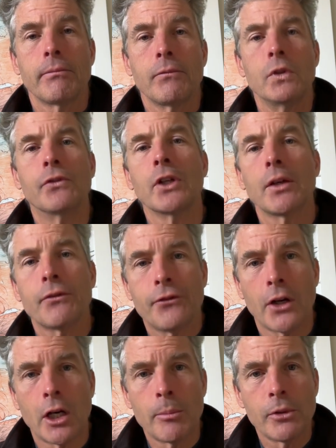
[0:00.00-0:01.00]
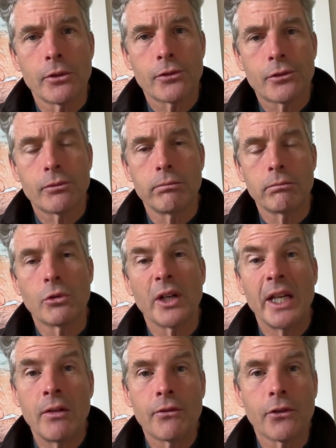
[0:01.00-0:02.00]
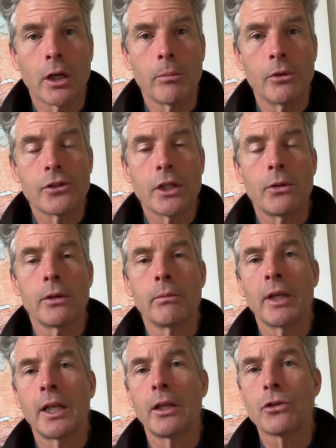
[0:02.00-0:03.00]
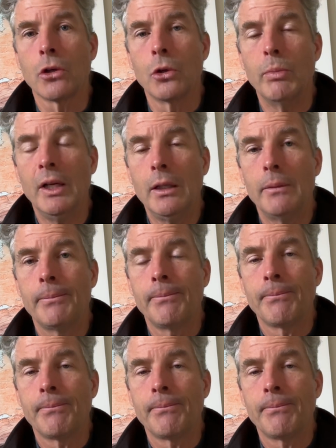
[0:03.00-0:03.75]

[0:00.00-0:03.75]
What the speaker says: You've got farmers, grain farmers out in Manitoba.